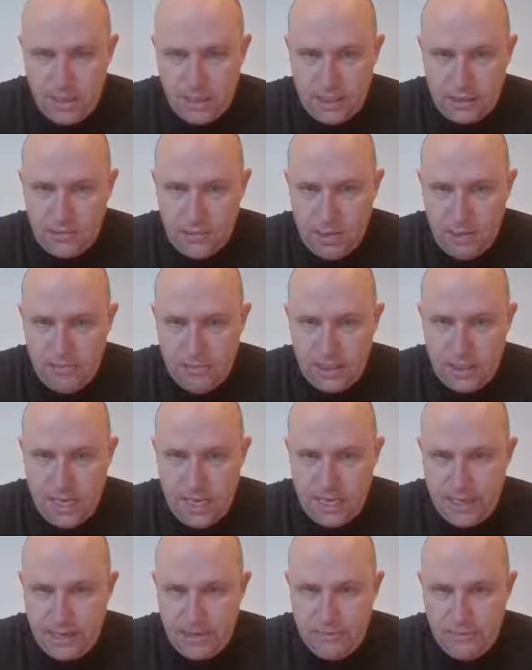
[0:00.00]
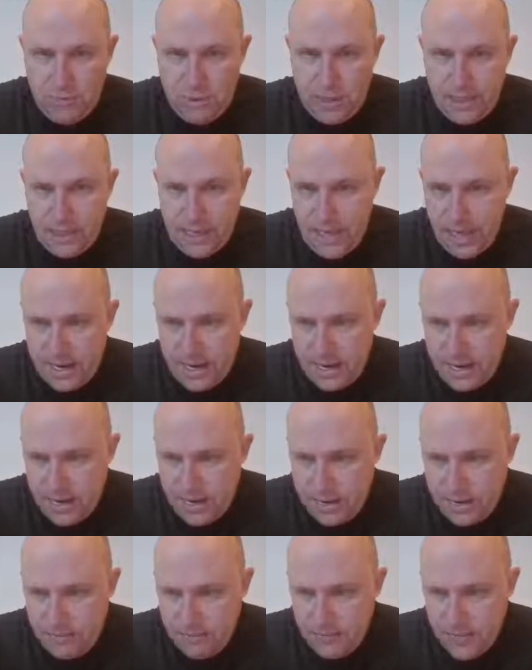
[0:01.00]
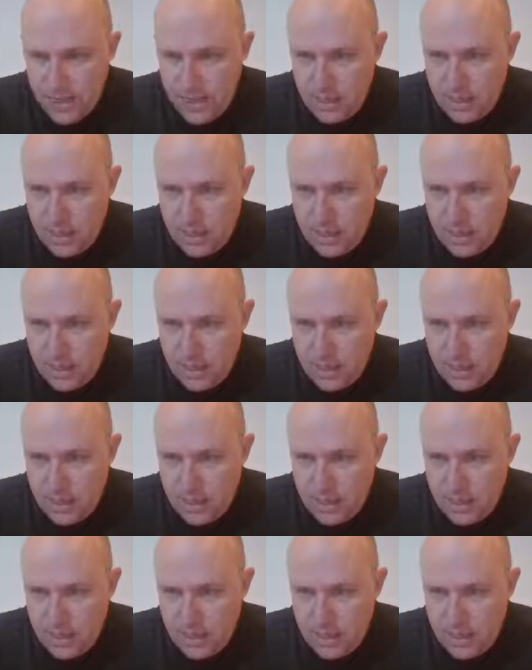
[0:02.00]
That's why we've got -1 at the end here.